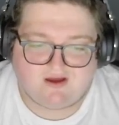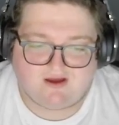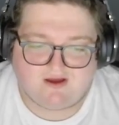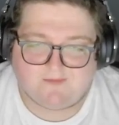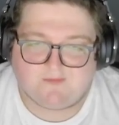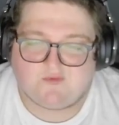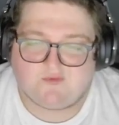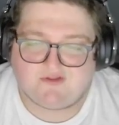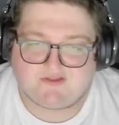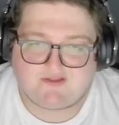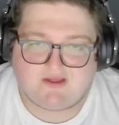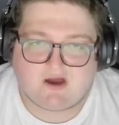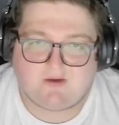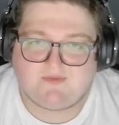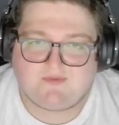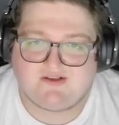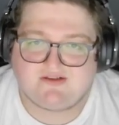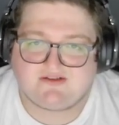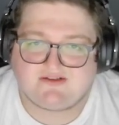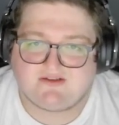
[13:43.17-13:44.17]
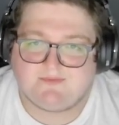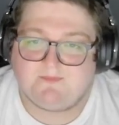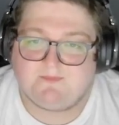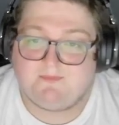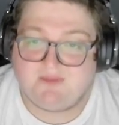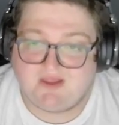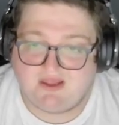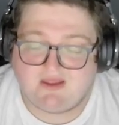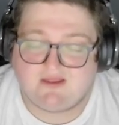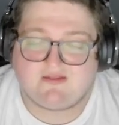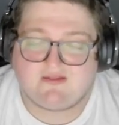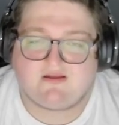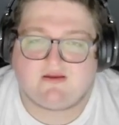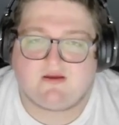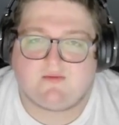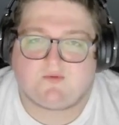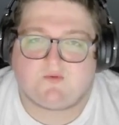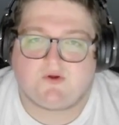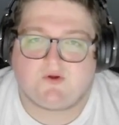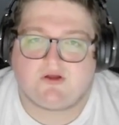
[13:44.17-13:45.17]
with Cal Peterson being the
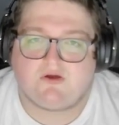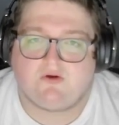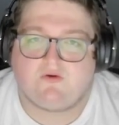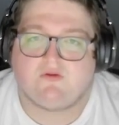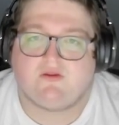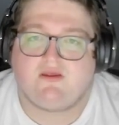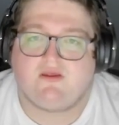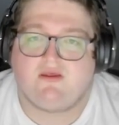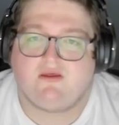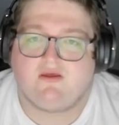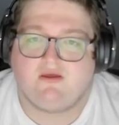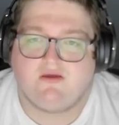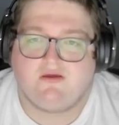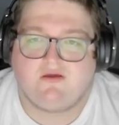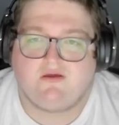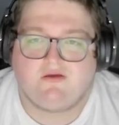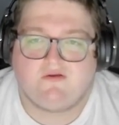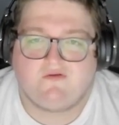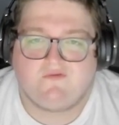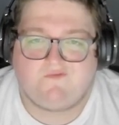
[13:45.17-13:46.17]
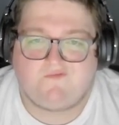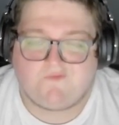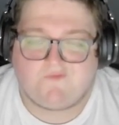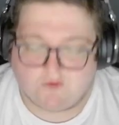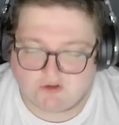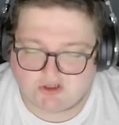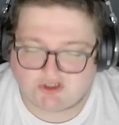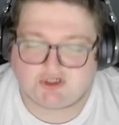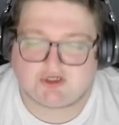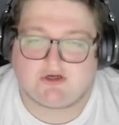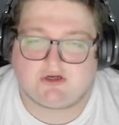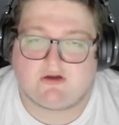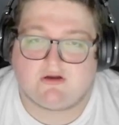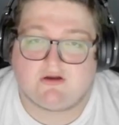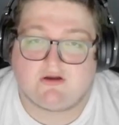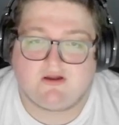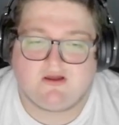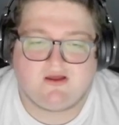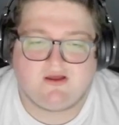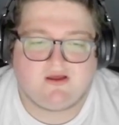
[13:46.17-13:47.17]
number one goalie for
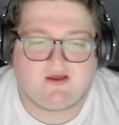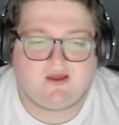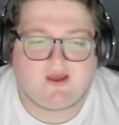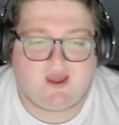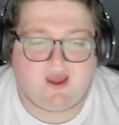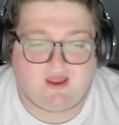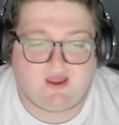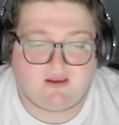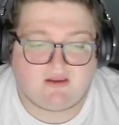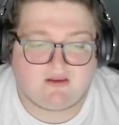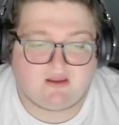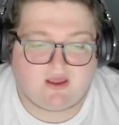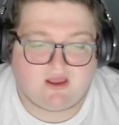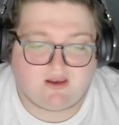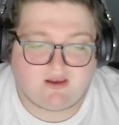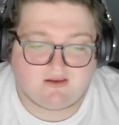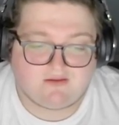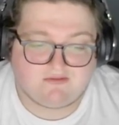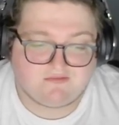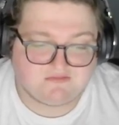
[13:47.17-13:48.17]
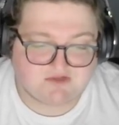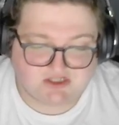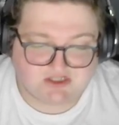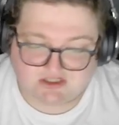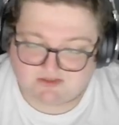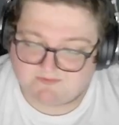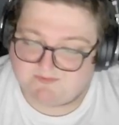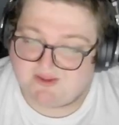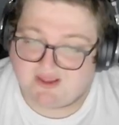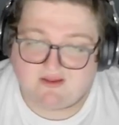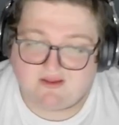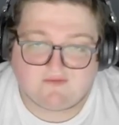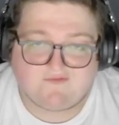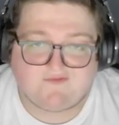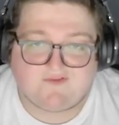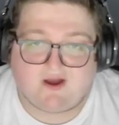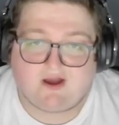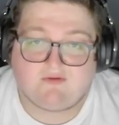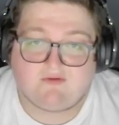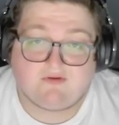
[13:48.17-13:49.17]
sure, and just being
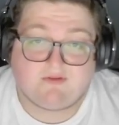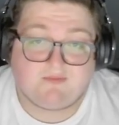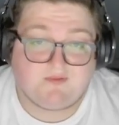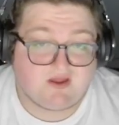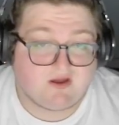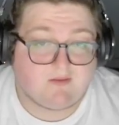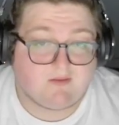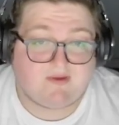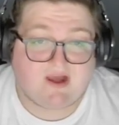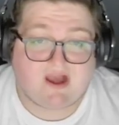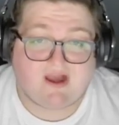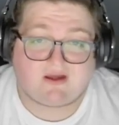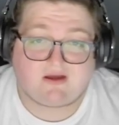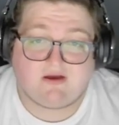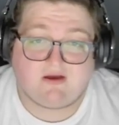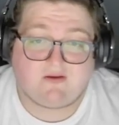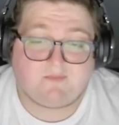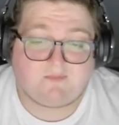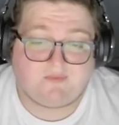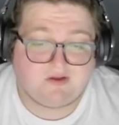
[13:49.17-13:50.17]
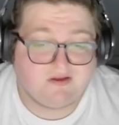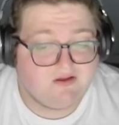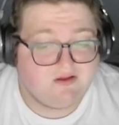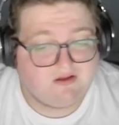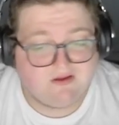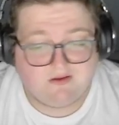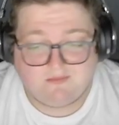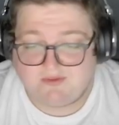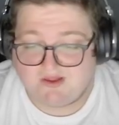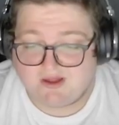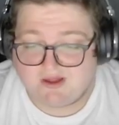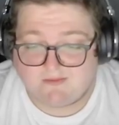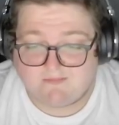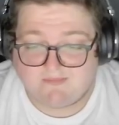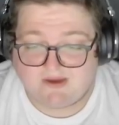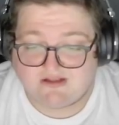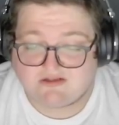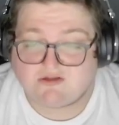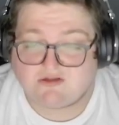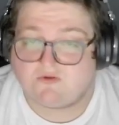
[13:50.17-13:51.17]
fine with being a backup, being a
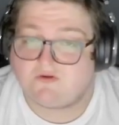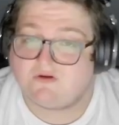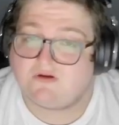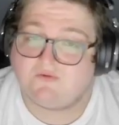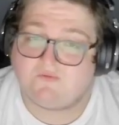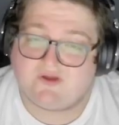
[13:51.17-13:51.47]
mentor.